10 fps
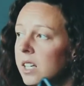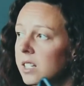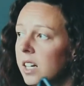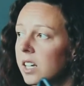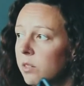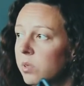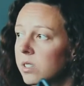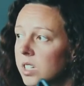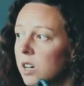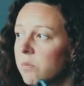side had
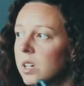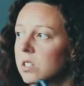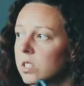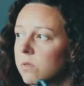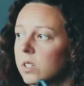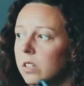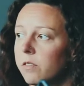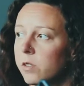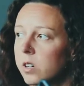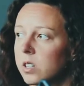built up and just
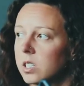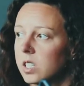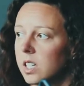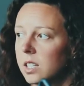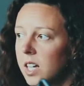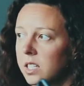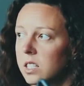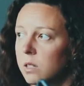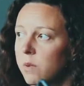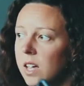reinforced that that's
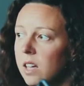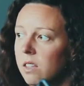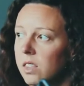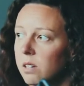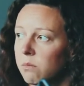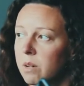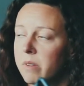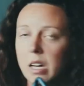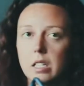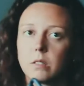the way that my
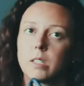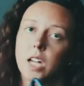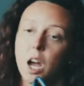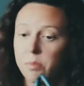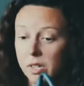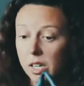body's going to operate.